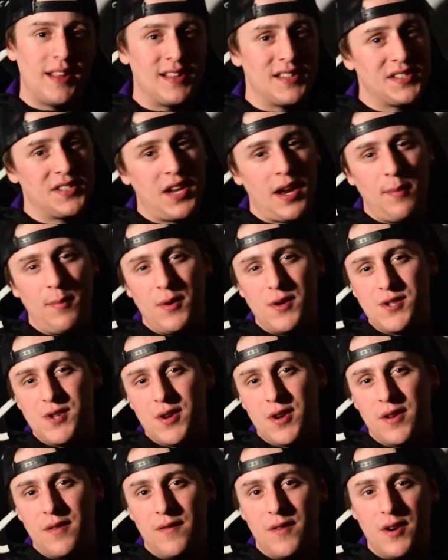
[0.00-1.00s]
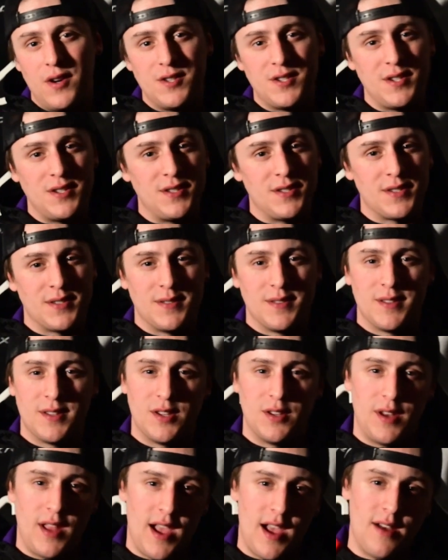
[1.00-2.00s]
That's temperature conversions.
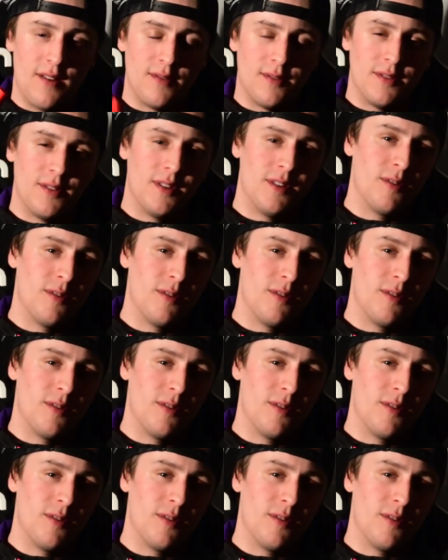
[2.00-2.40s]
Now,